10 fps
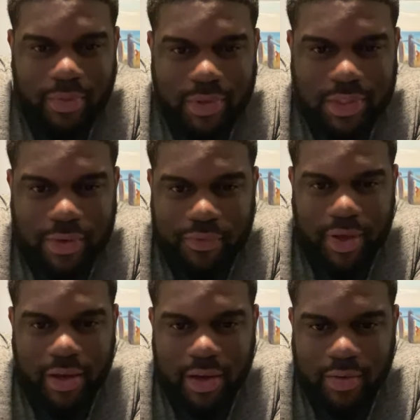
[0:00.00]

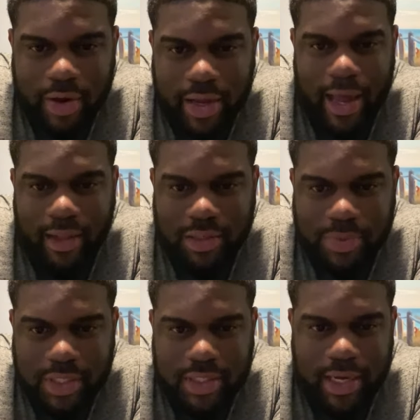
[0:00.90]
a great catalyst with
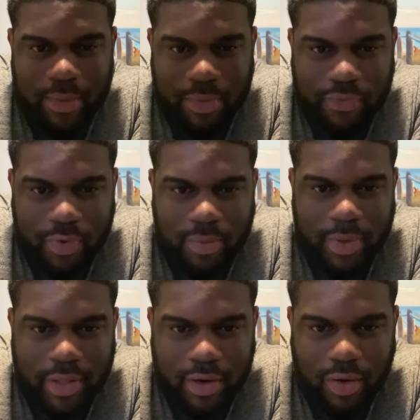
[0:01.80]
GTI
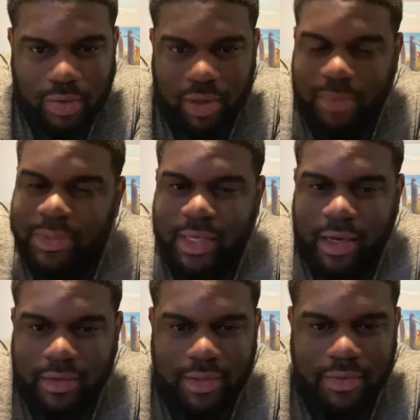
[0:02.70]
performing. I'm
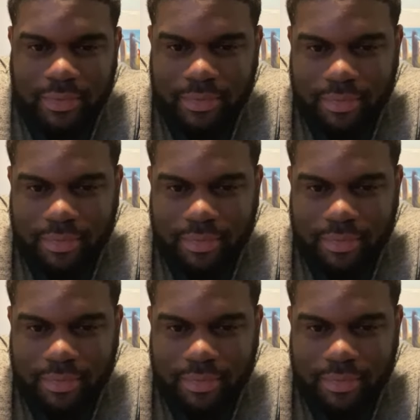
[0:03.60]
telling you,